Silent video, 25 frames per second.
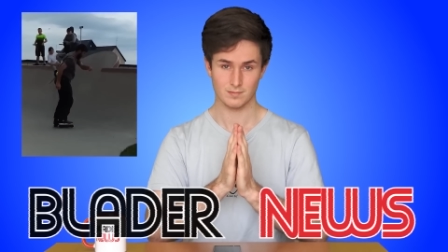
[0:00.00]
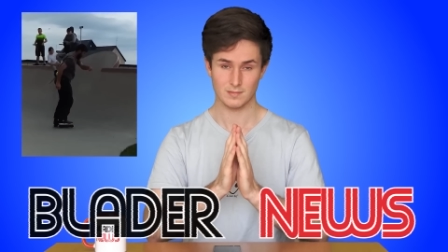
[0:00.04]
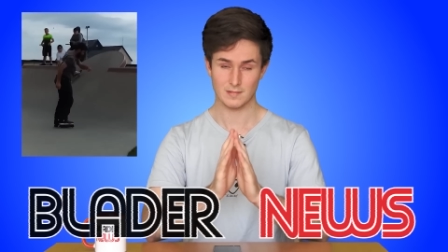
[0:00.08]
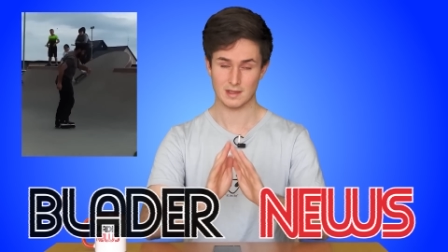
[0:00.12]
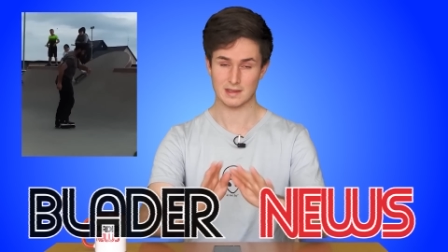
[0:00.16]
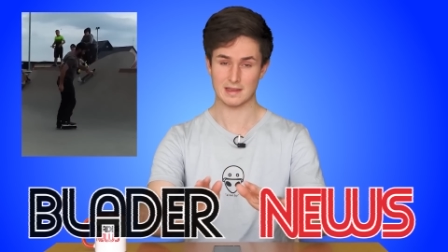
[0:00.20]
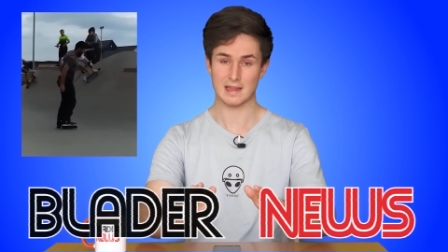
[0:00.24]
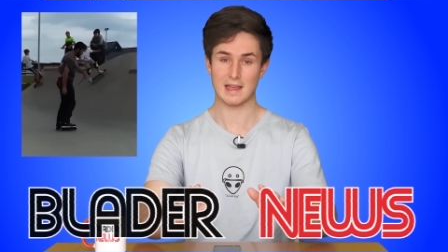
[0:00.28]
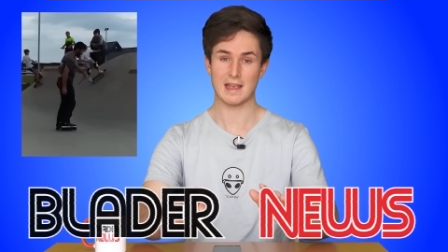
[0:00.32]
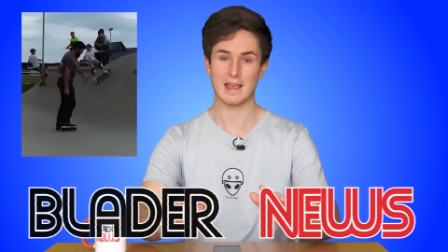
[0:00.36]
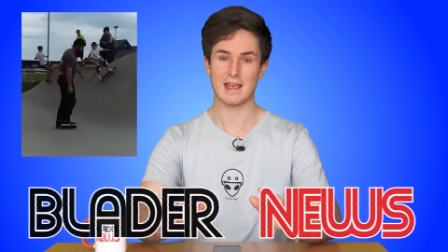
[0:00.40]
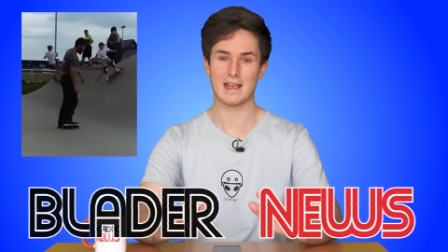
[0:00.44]

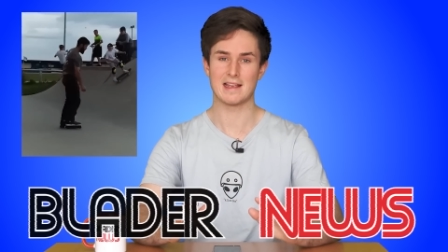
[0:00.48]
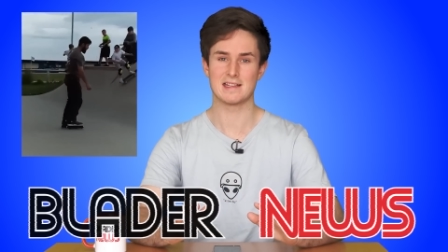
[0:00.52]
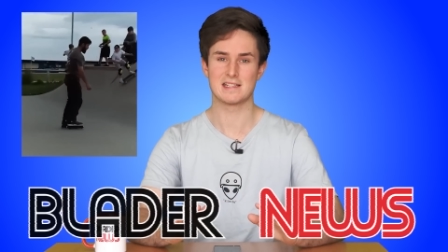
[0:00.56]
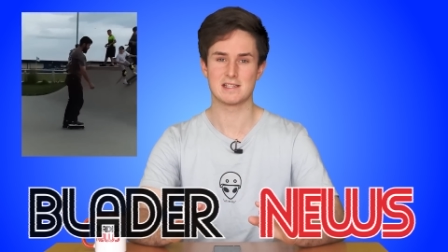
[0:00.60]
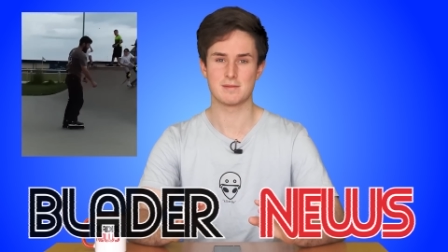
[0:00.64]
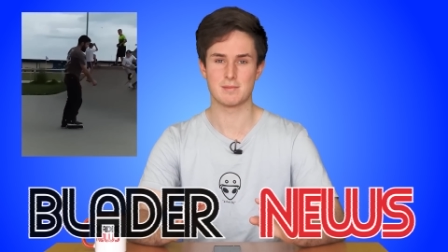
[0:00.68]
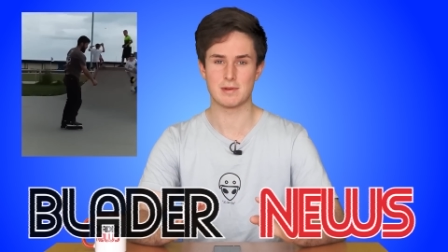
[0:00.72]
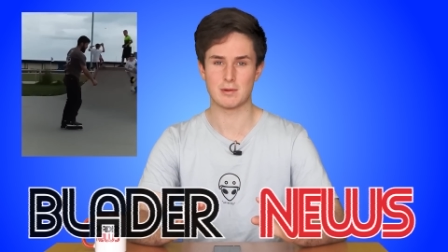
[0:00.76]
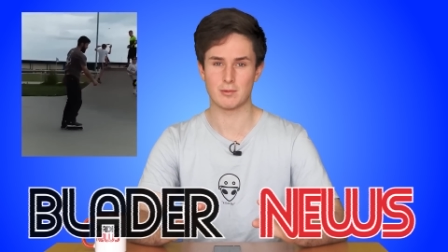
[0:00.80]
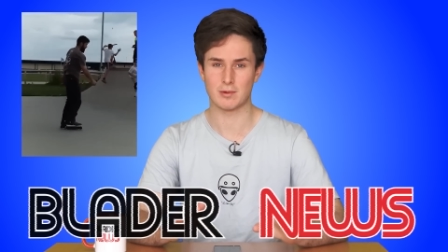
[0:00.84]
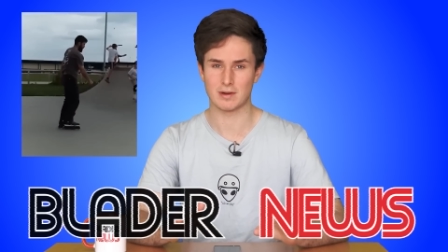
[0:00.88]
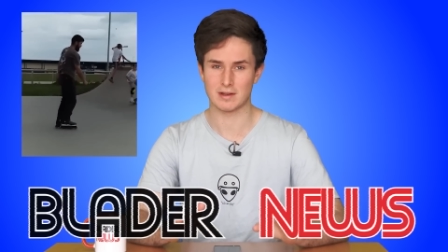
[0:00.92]
Now that has
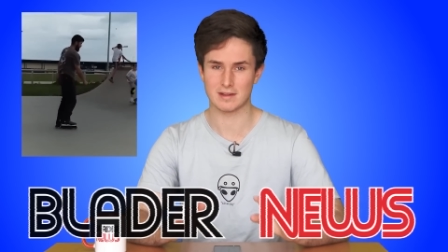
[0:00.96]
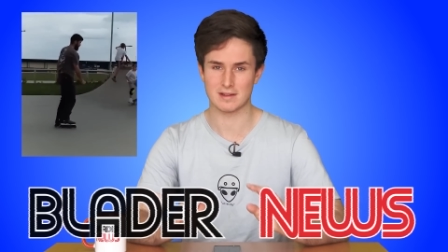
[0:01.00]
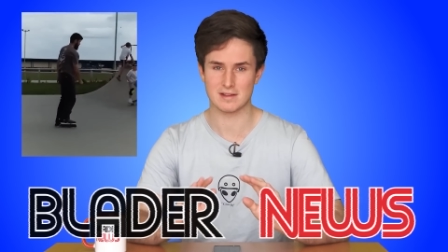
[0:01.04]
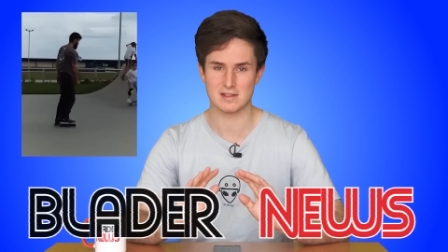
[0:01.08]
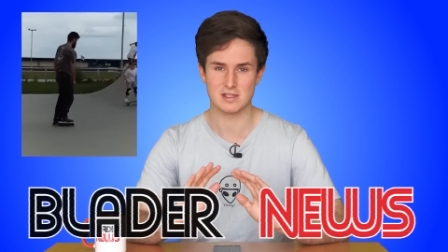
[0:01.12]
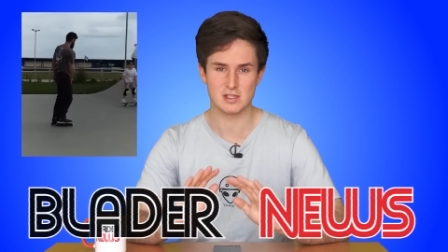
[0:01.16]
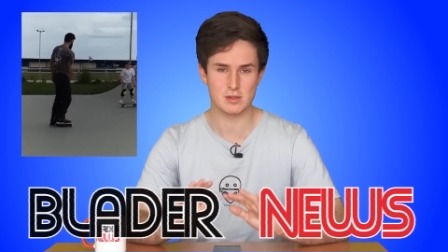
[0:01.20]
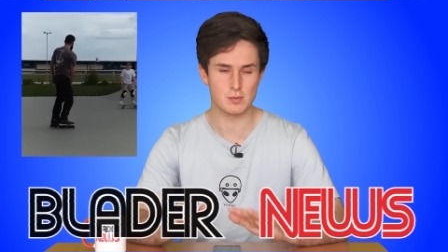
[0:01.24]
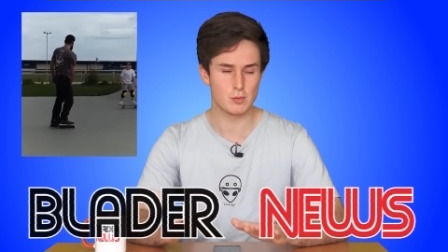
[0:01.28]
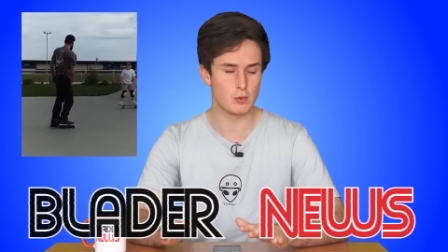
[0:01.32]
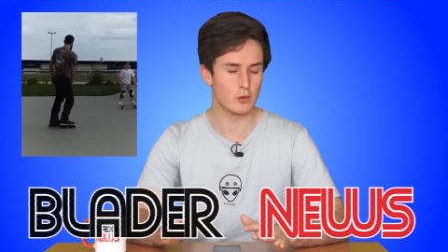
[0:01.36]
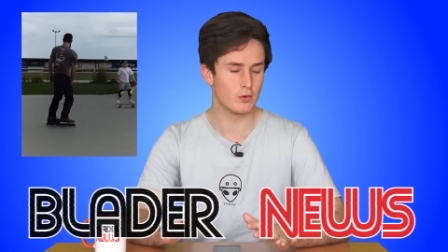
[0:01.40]
to be one of the
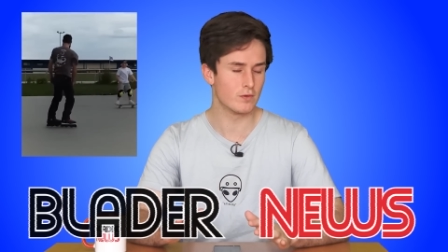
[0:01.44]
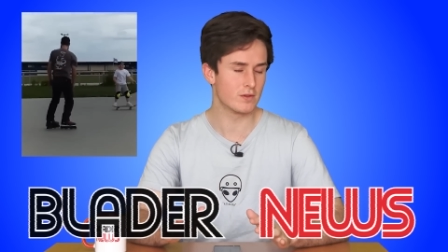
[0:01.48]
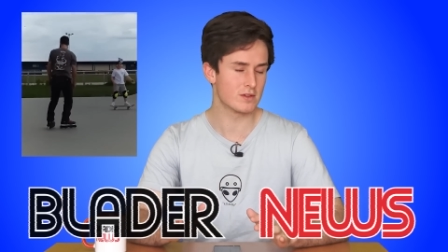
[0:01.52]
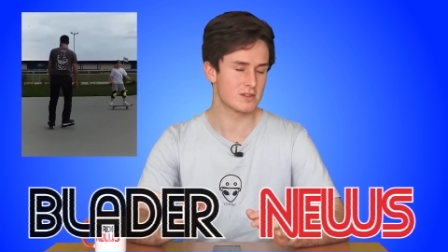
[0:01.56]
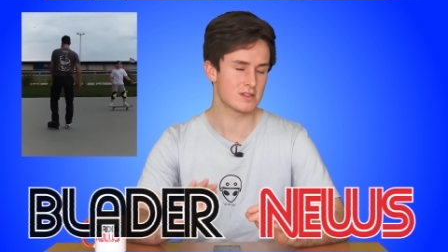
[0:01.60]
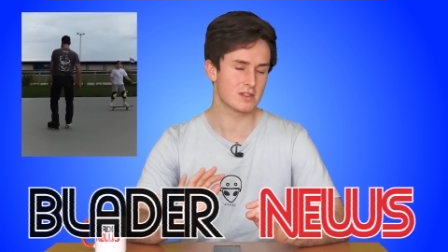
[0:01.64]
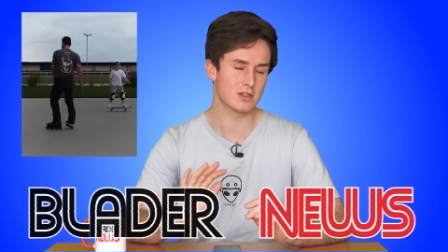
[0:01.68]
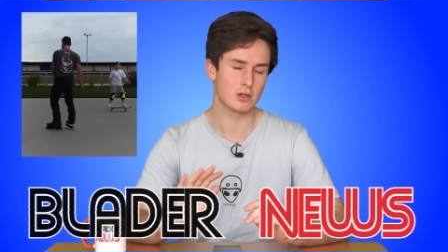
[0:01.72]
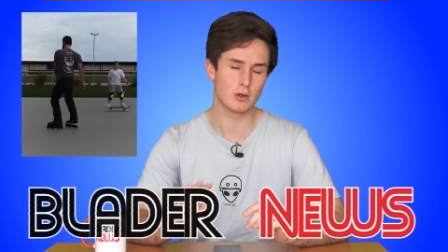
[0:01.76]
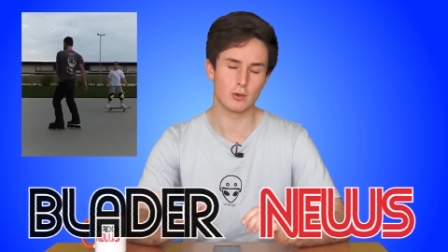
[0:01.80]
smoothest,